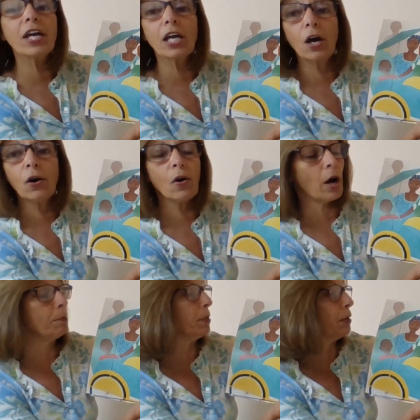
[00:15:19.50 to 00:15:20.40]
they go
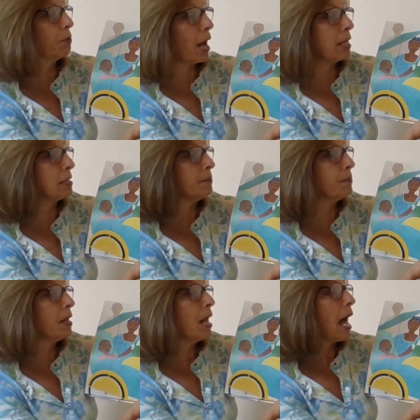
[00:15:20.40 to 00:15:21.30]
on Big Red.
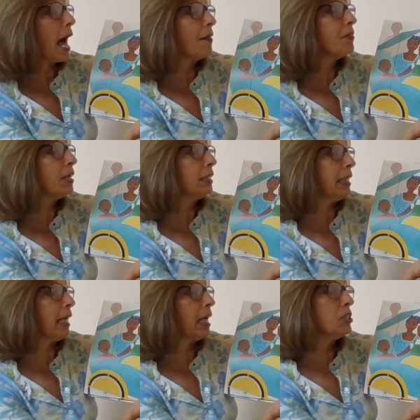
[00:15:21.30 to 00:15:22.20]
At the
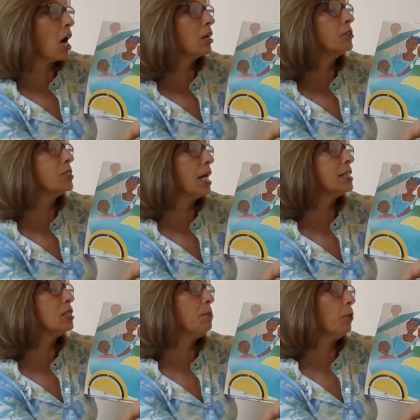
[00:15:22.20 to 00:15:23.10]
clinic, a doctor sets the